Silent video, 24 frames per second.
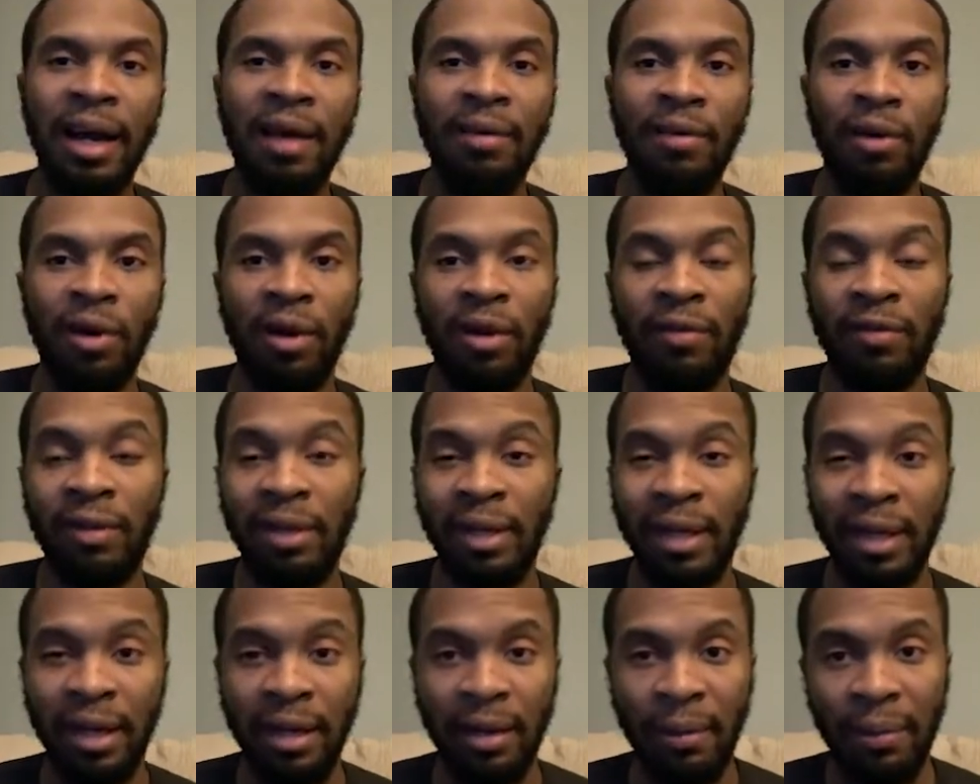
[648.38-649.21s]

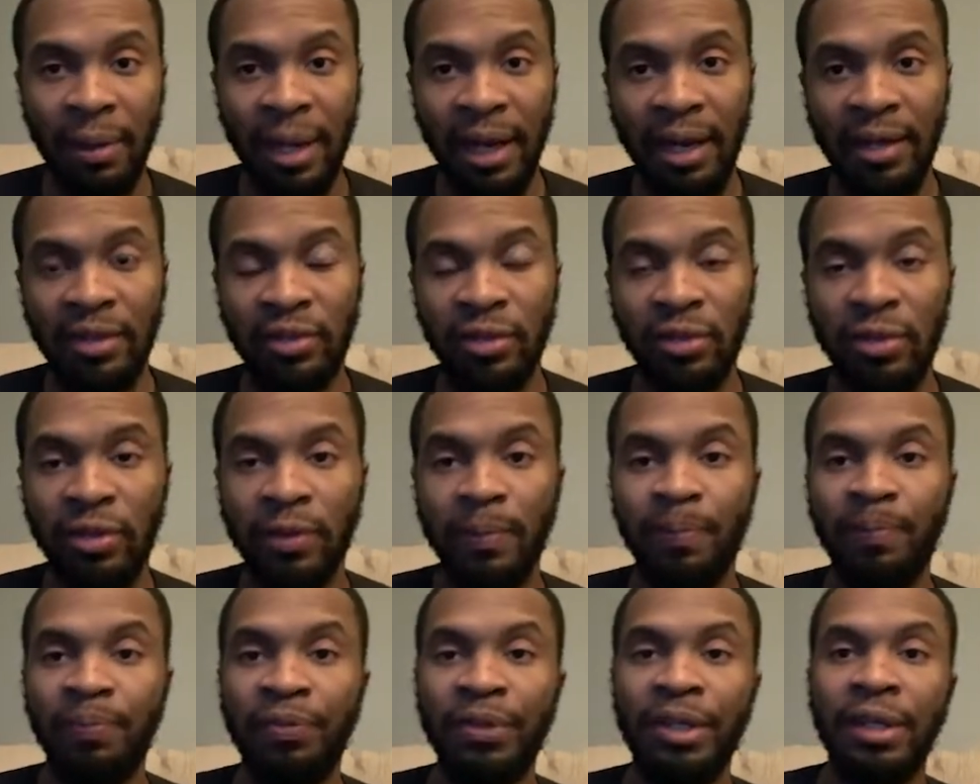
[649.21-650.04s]
layup package
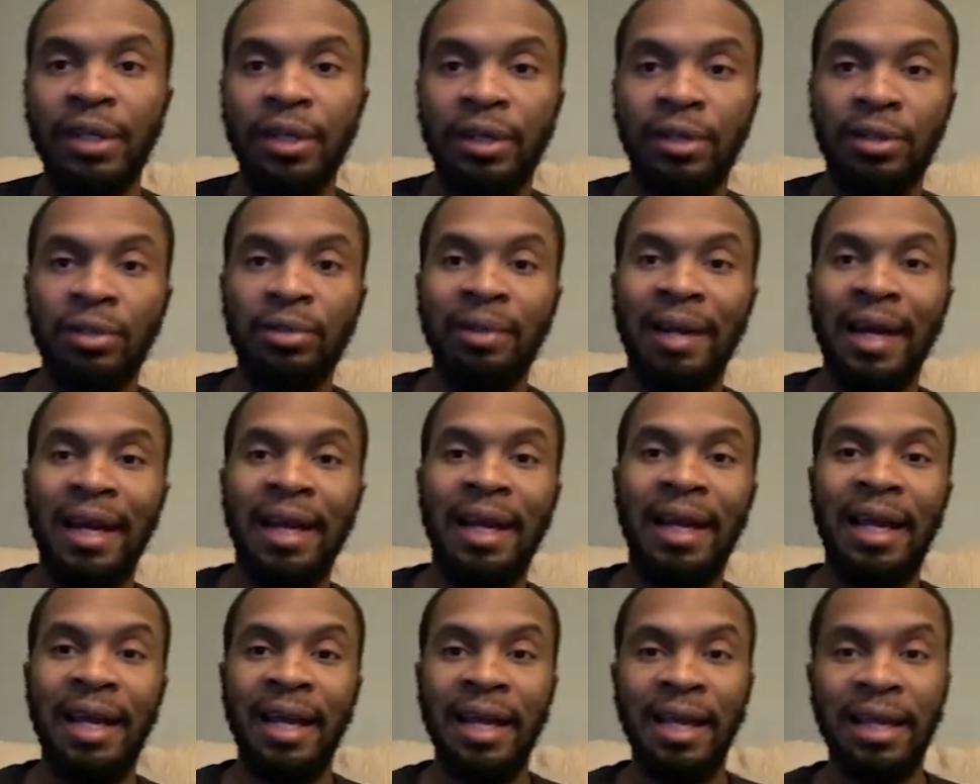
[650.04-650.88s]
on, do that
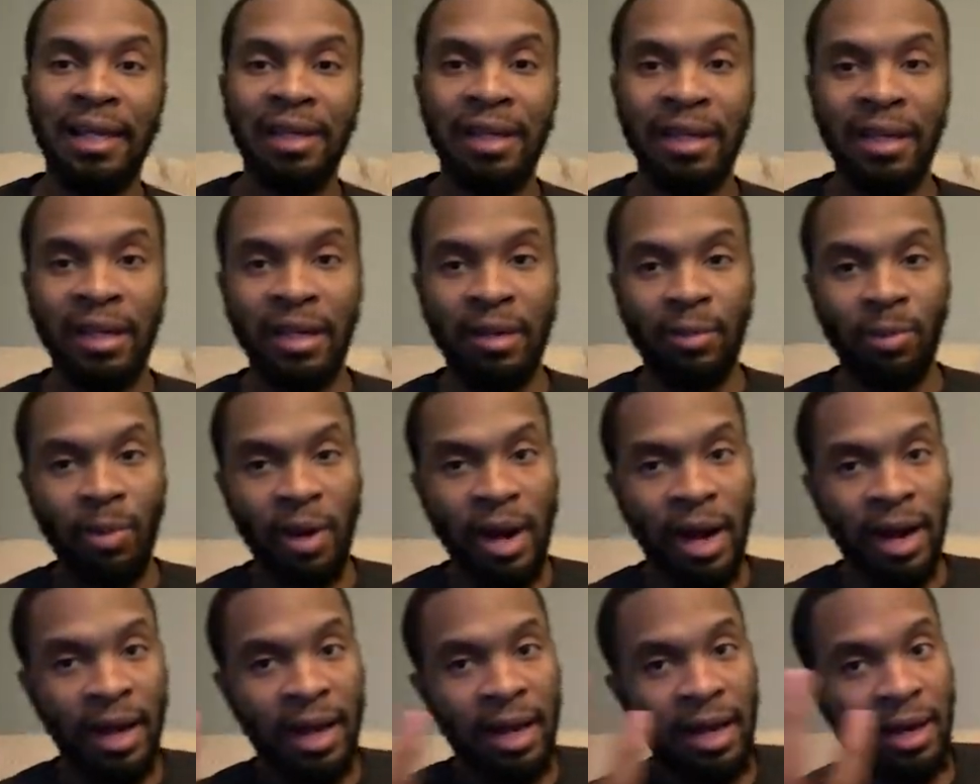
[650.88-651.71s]
hang layup where
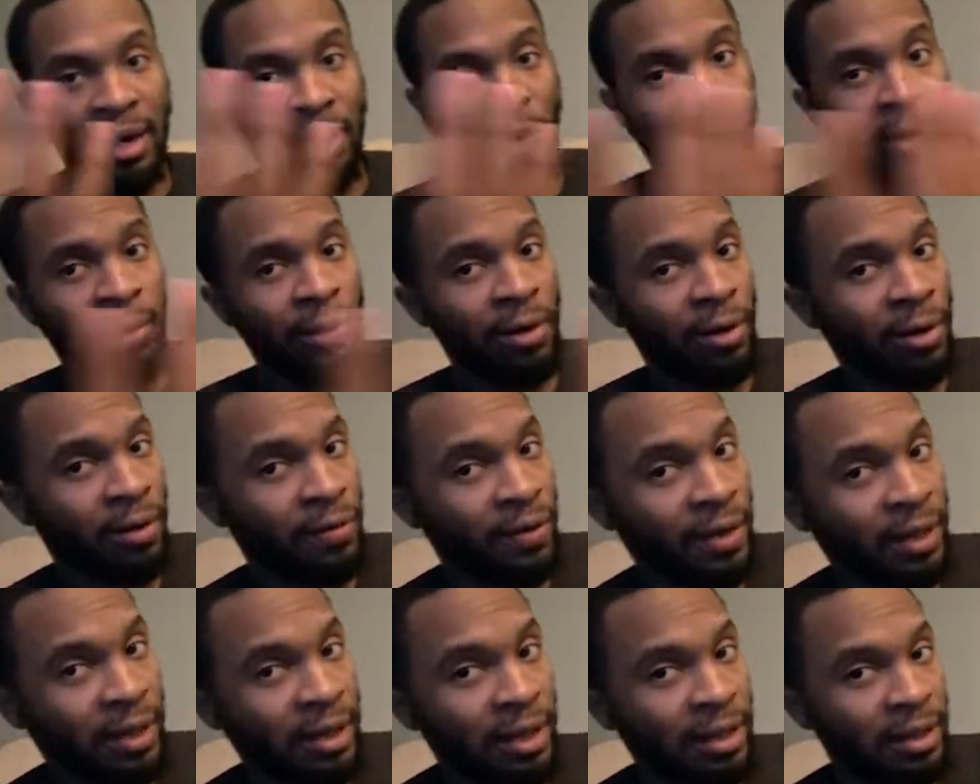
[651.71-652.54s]
I kind of curve
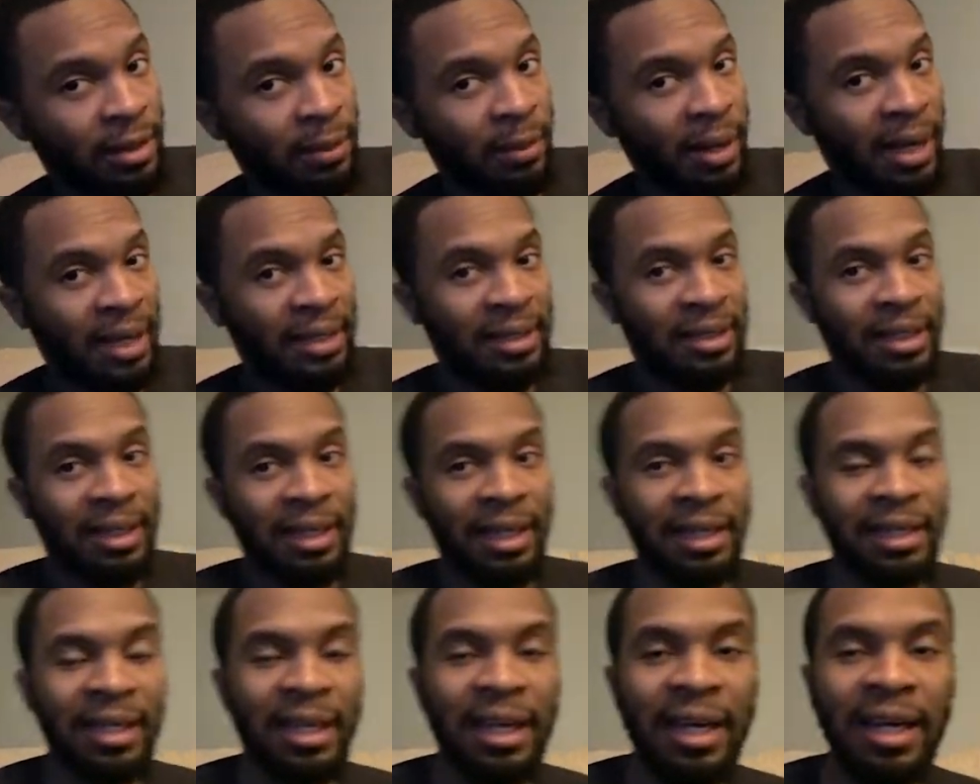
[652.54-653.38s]
underneath the basket
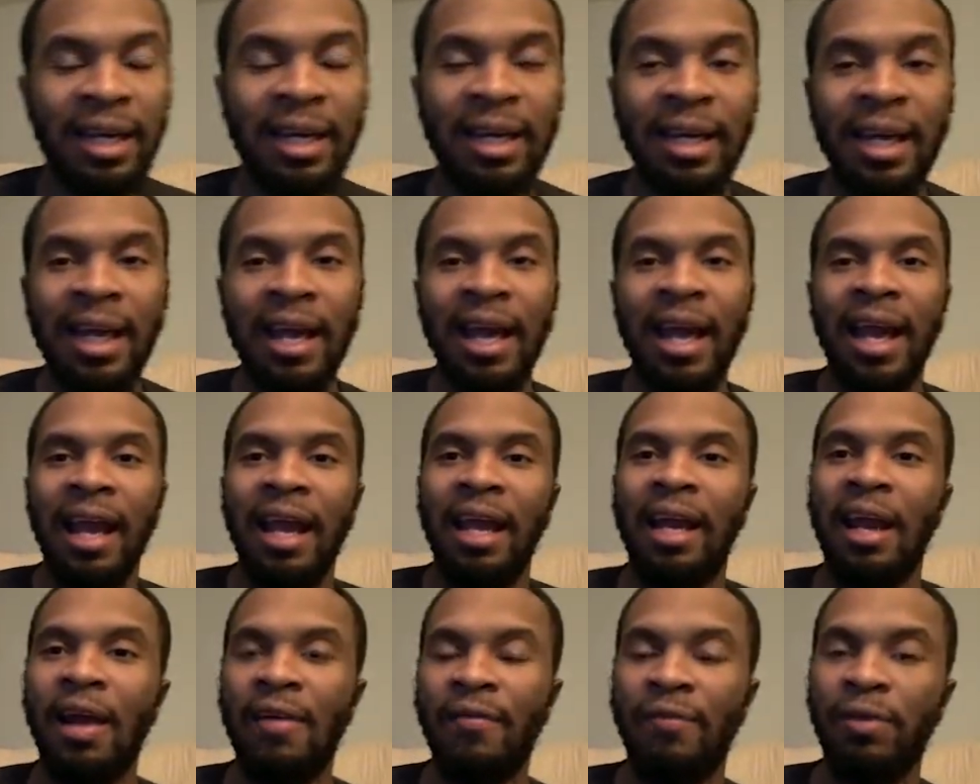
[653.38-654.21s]
like that,
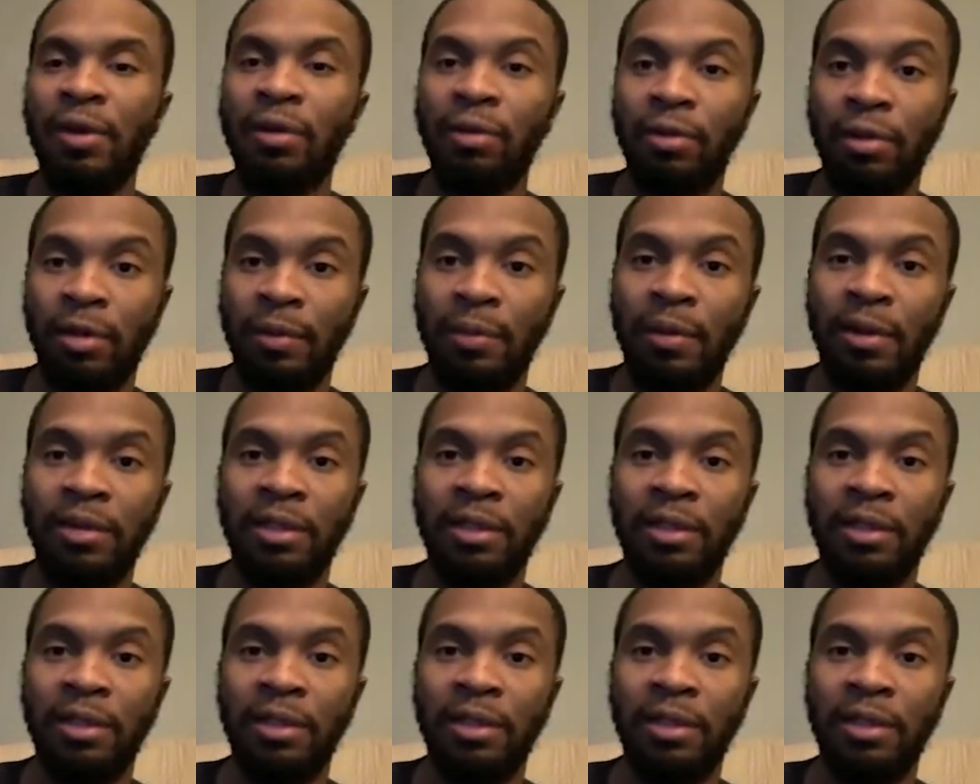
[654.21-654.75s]
and I float it up off the